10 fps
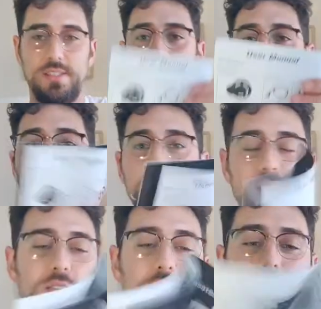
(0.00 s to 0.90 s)
Okay,
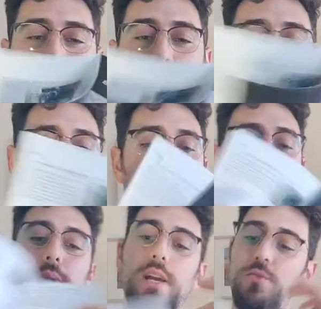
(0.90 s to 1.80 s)
so
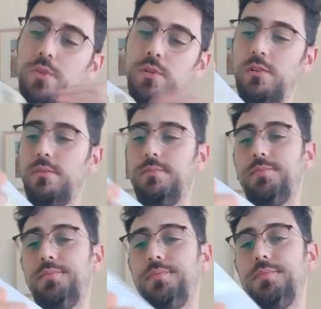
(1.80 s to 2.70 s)
instruction manual,
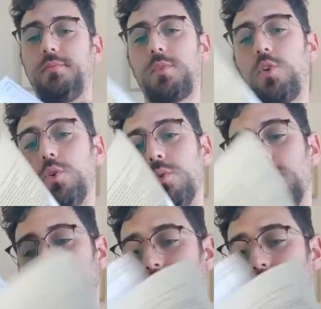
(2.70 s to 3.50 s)
cool.